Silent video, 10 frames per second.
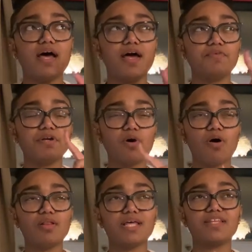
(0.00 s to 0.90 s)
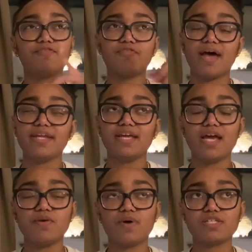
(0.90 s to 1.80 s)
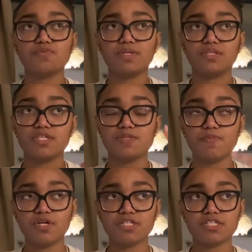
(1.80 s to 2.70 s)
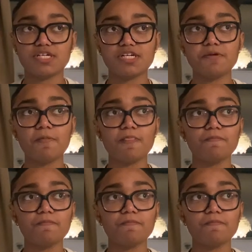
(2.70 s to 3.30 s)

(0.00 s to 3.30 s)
I recall that Friday I was with this person,